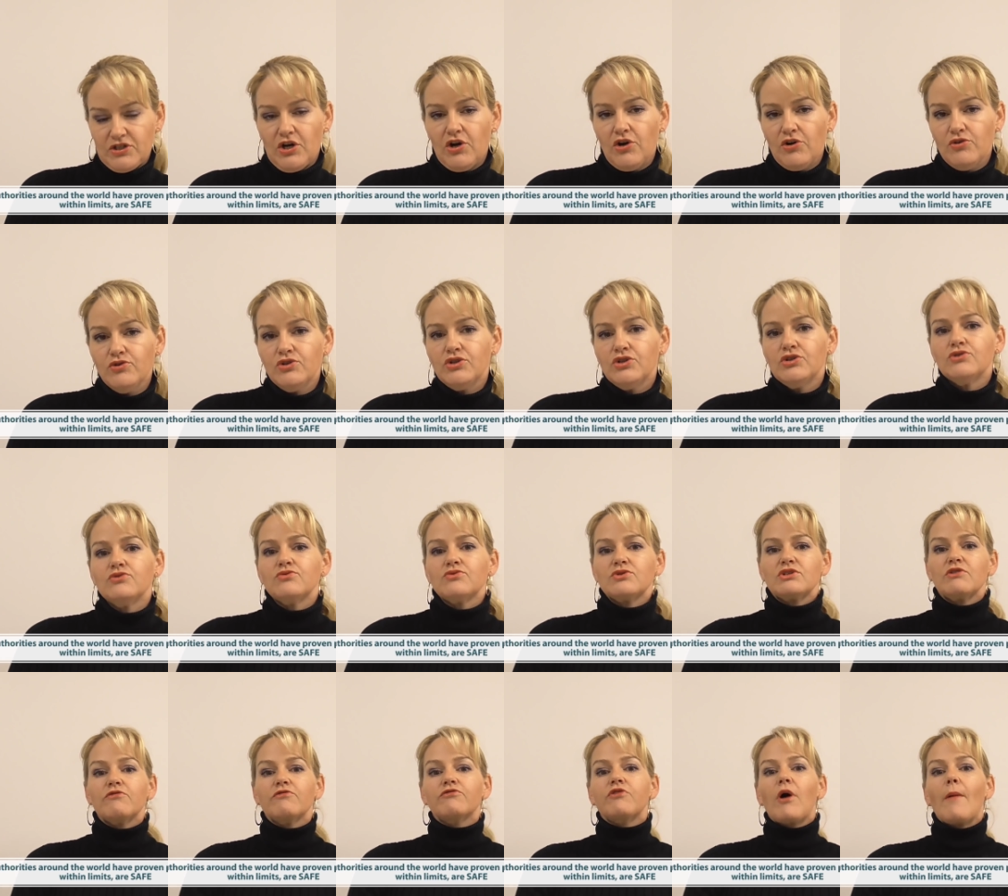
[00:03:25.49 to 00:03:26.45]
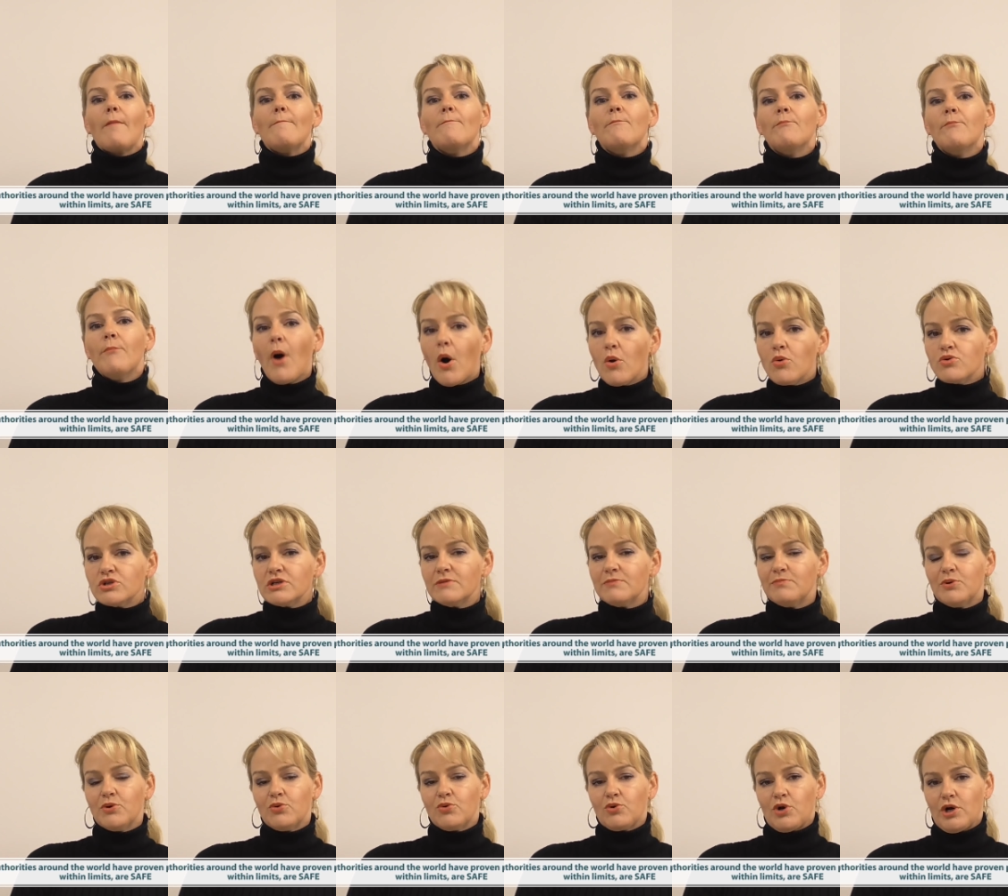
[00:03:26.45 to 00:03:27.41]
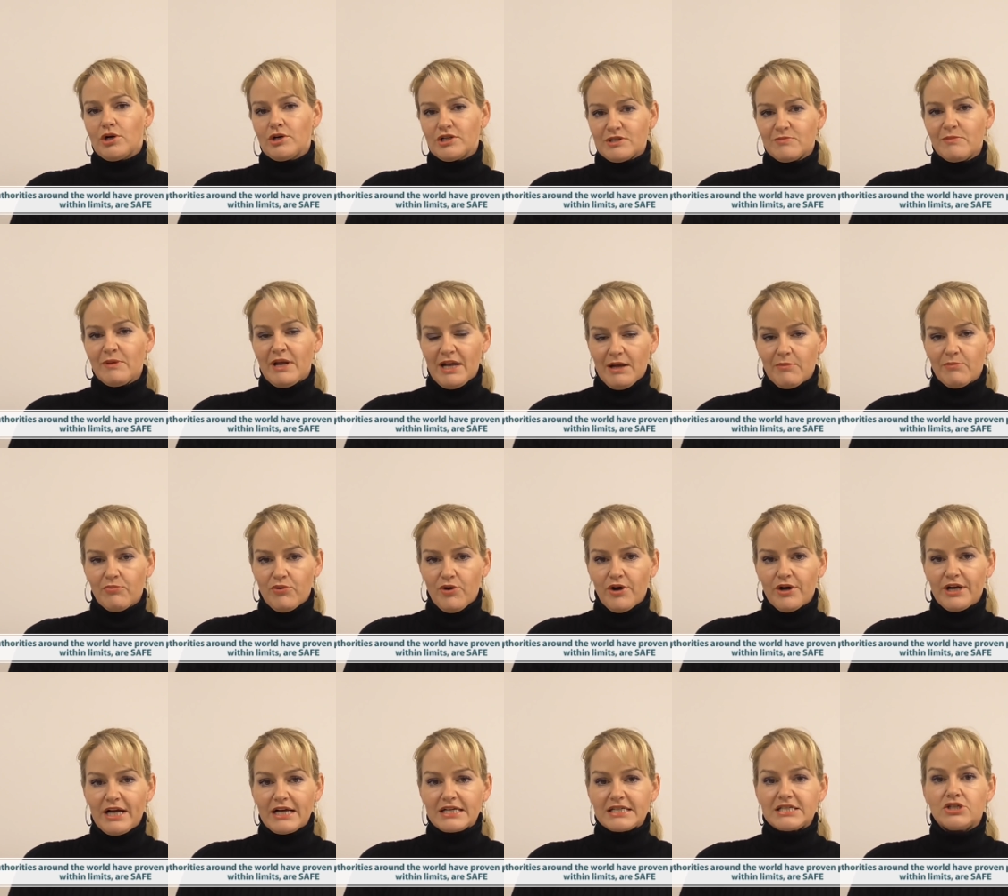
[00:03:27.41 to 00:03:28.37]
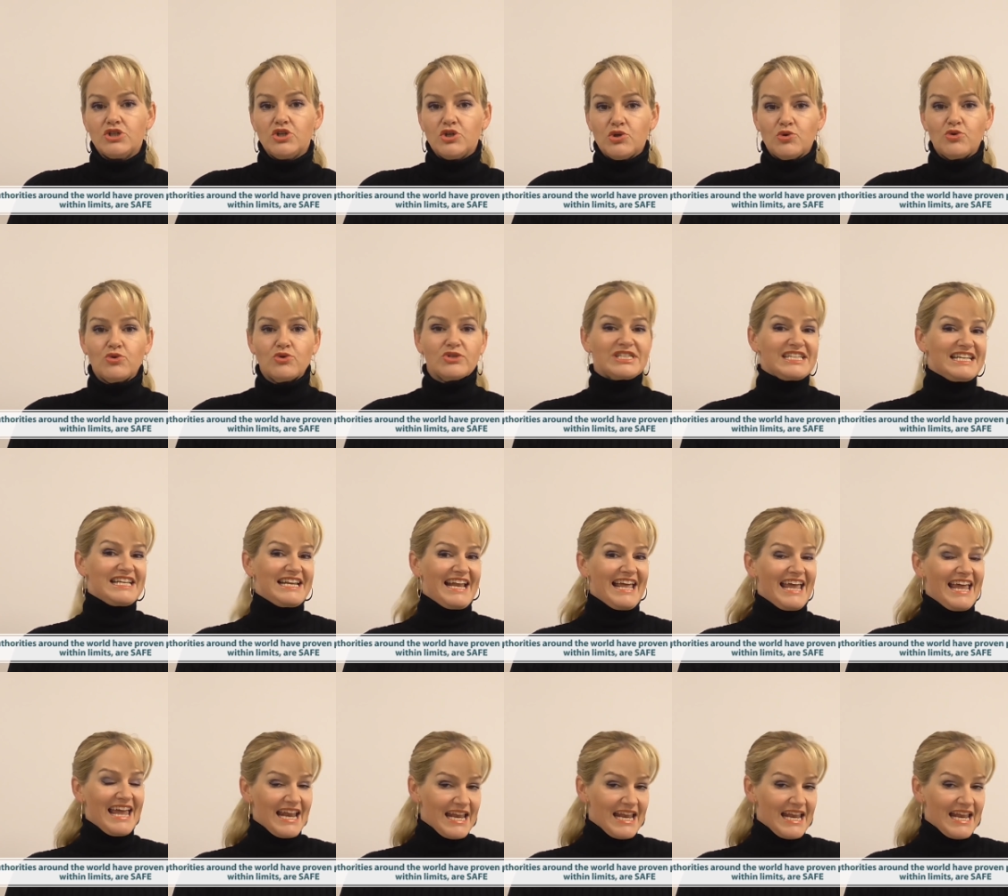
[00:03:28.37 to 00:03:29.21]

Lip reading: totals from multiple cosmetic products used in